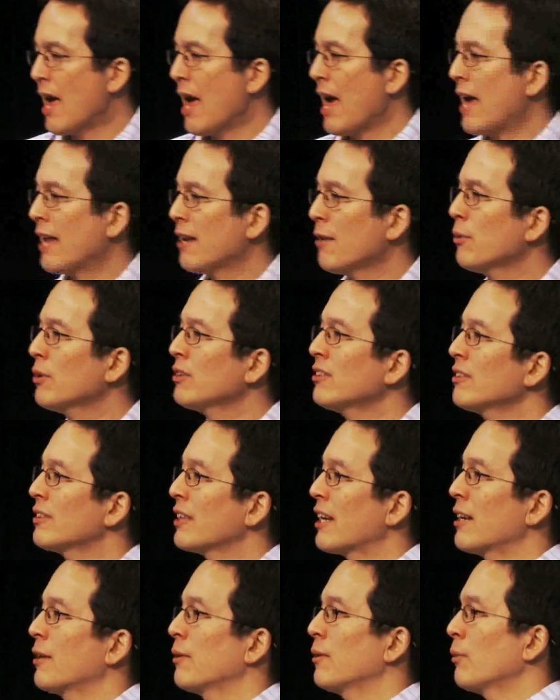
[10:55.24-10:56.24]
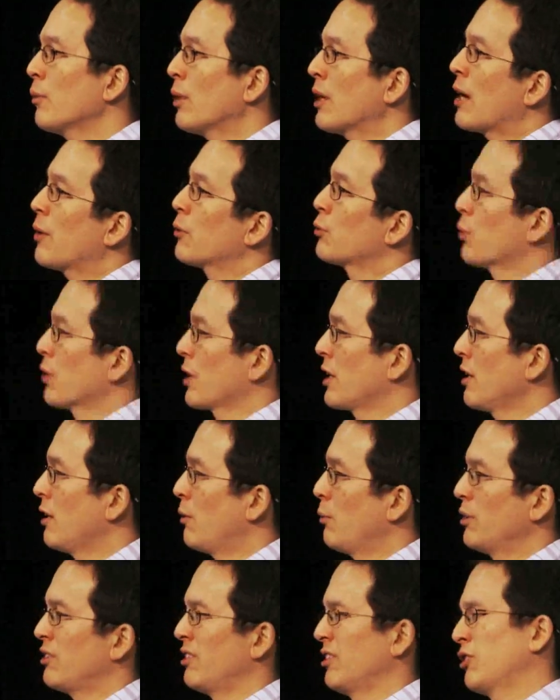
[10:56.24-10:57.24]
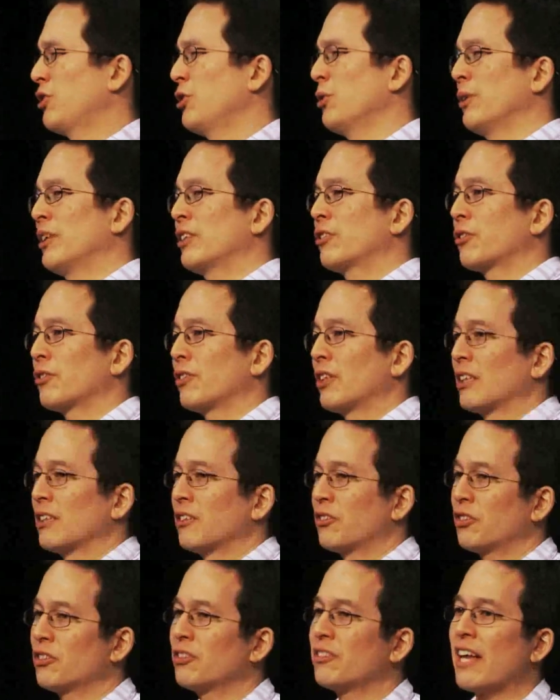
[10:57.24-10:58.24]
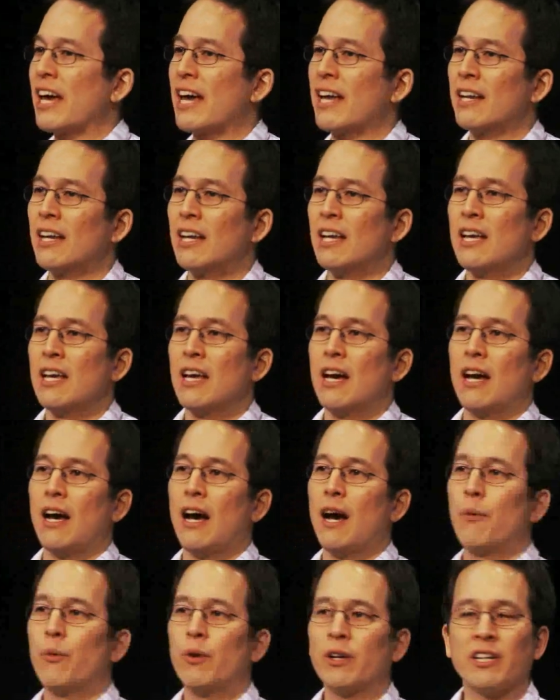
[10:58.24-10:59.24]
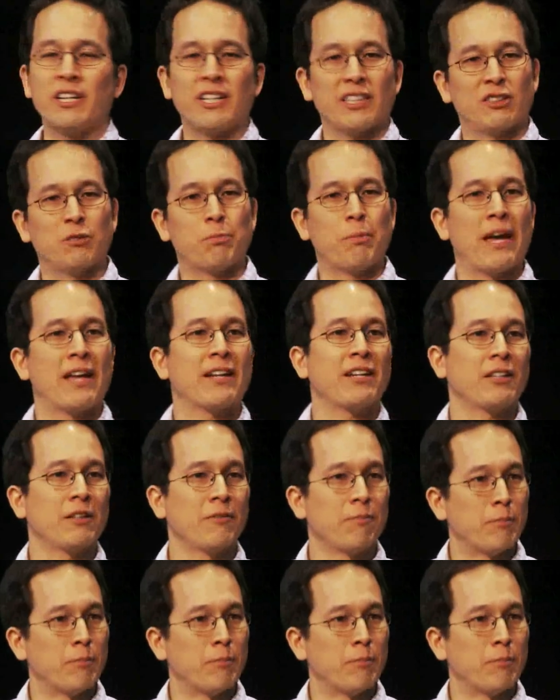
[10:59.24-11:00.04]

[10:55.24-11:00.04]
And it wasn't that what I was working on wasn't too interesting. It's just that I wanted to expand into